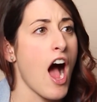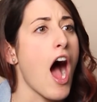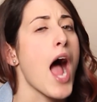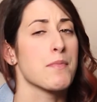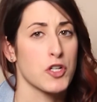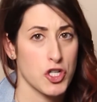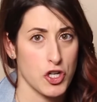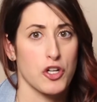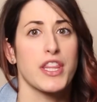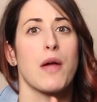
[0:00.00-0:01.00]
I'm
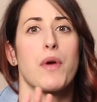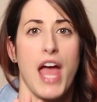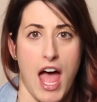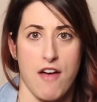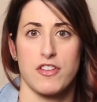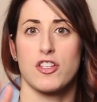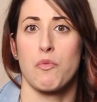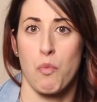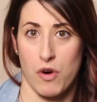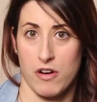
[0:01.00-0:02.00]
sure they would have
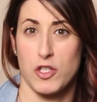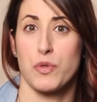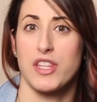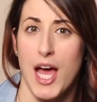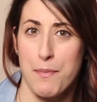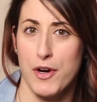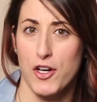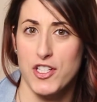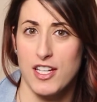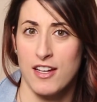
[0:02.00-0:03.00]
some words with that
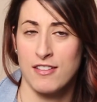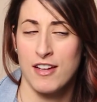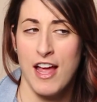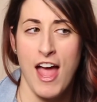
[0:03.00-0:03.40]
person.